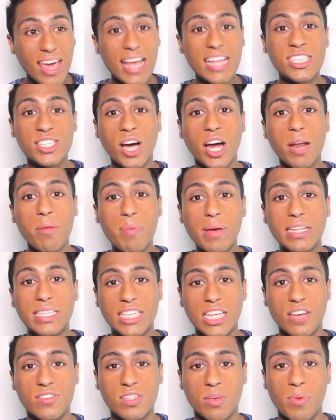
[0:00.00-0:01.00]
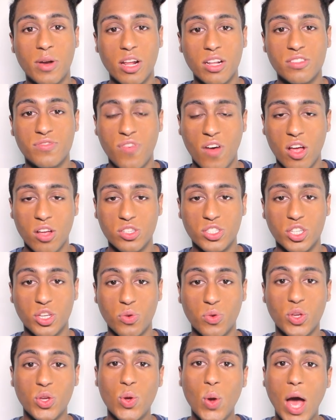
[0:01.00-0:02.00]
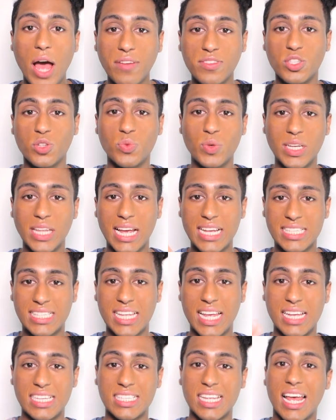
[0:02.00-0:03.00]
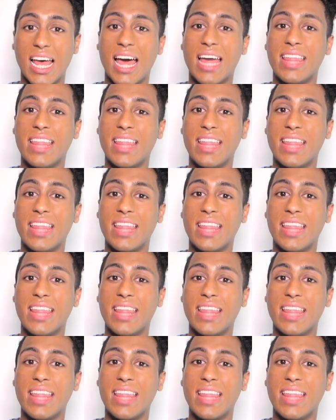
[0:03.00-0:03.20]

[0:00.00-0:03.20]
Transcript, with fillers: it's not a big deal if someone unfollows you. You have to realize this,